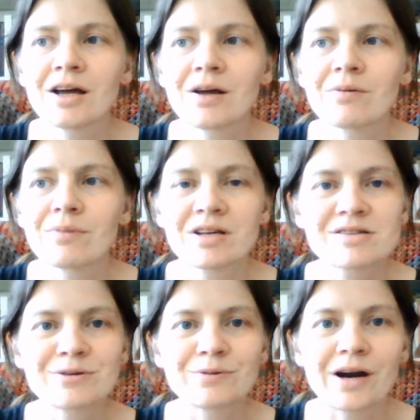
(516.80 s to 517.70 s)
but I
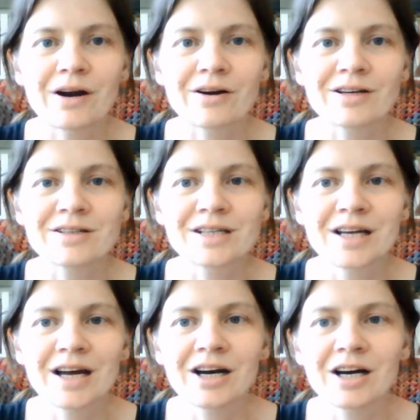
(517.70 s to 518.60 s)
still wear it.
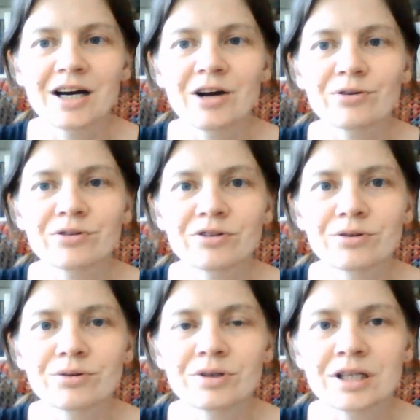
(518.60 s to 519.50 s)
I also
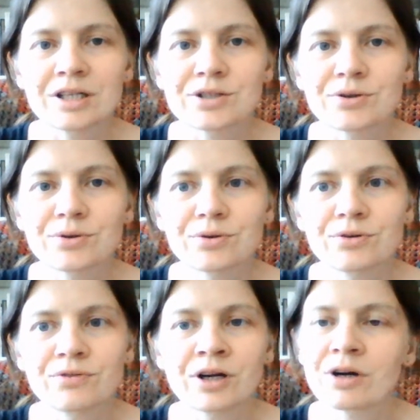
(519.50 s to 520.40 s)
knit 2
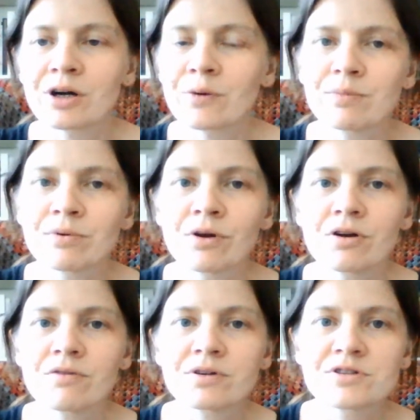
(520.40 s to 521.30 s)
fingering weight
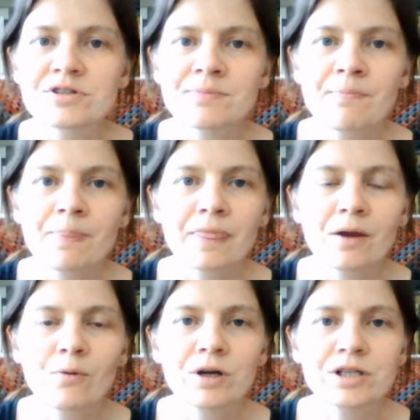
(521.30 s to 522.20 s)
pullovers,
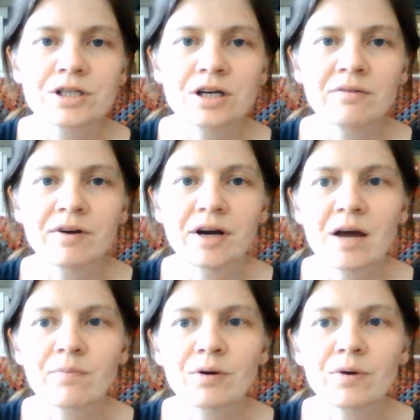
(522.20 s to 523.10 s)
which I'm very
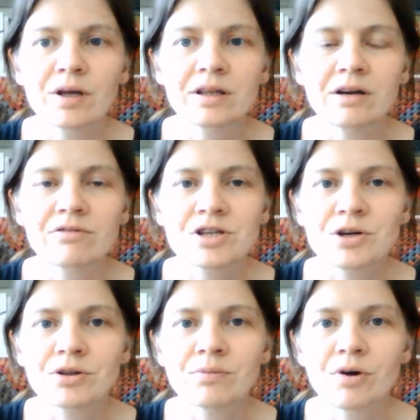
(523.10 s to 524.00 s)
happy with, and I've shown
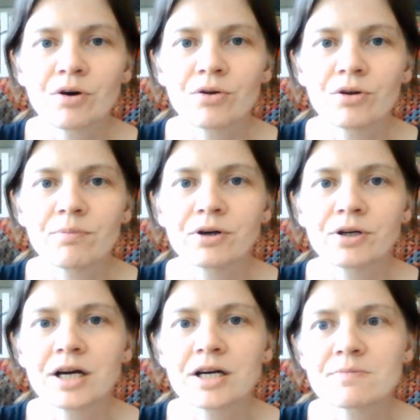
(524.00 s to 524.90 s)
them on the
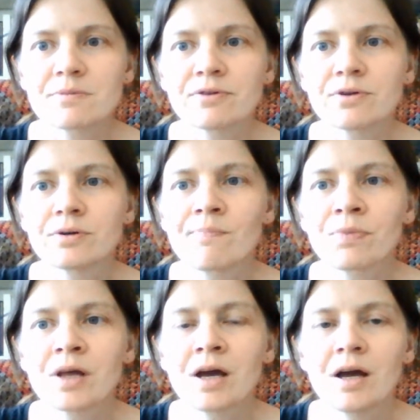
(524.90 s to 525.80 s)
podcast before.
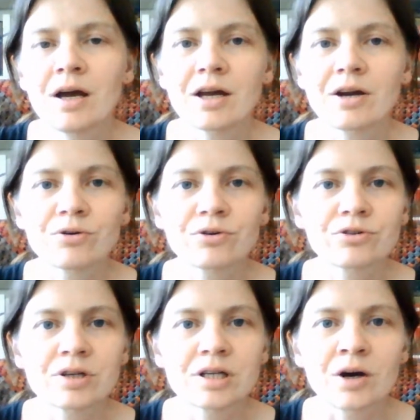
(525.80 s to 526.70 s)
And I also
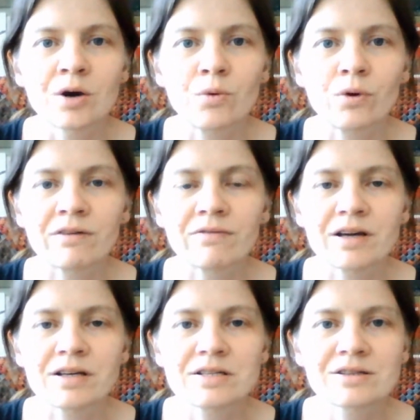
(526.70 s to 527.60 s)
knit a woolly
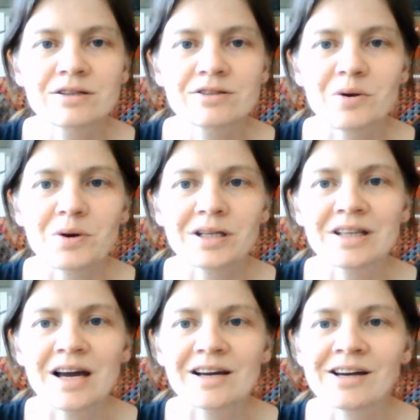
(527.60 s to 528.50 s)
vest, so I think
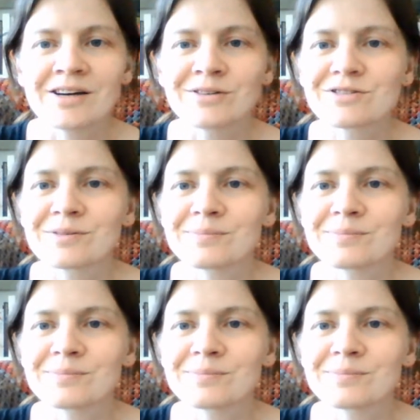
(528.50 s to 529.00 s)
that counts.